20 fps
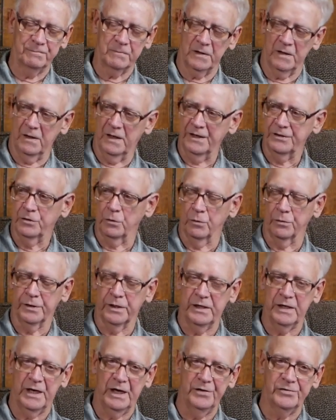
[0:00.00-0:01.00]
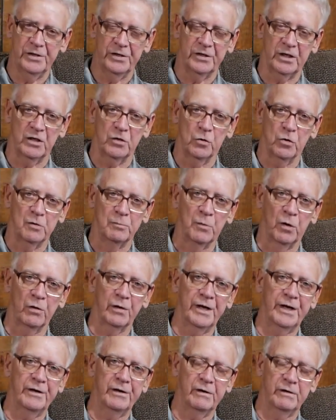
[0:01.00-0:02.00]
I told the guys at the Kokomo
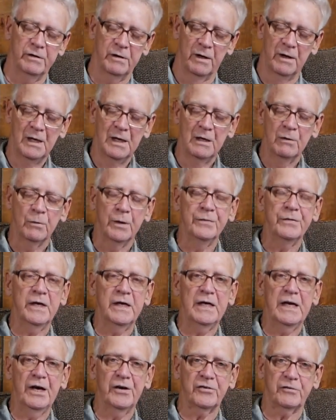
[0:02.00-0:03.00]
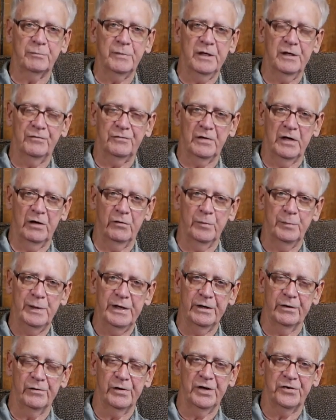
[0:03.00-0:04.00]
Lantern when they asked me if I would be
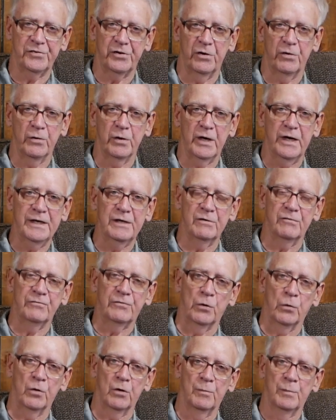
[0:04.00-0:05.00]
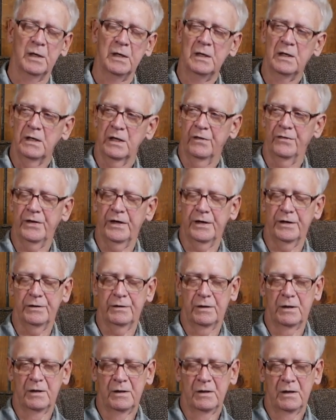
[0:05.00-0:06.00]
interested in writing for them and
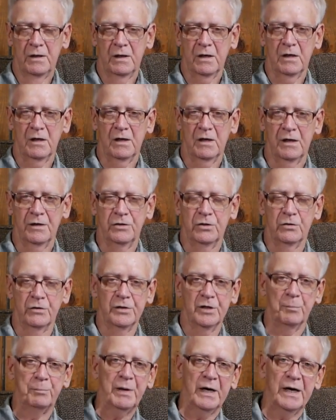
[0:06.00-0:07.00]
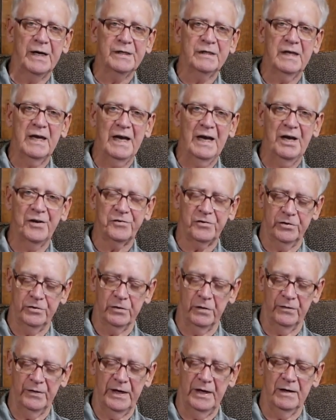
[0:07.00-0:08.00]
then doing the podcast,
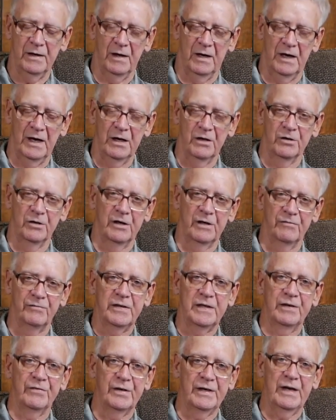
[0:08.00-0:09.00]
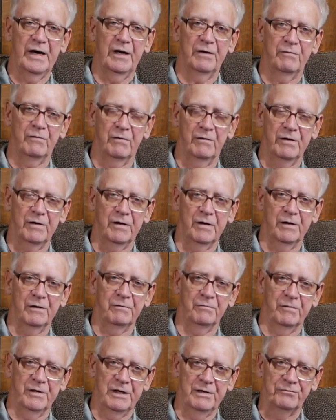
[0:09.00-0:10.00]
that I love giving out
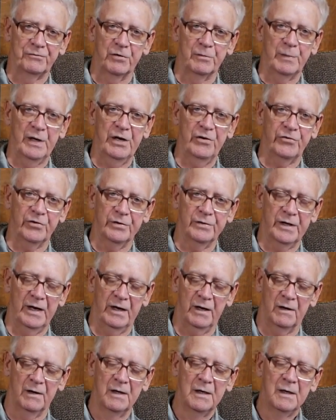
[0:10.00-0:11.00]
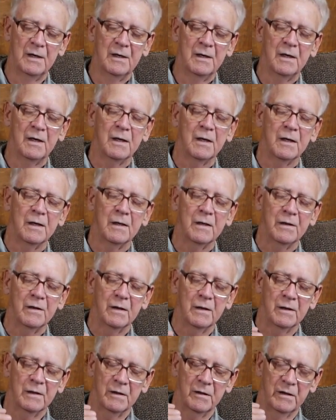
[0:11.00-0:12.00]
information. Now,
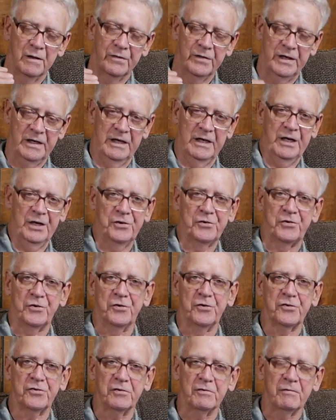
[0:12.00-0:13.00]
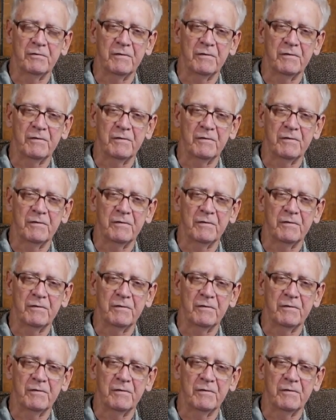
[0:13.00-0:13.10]
the answers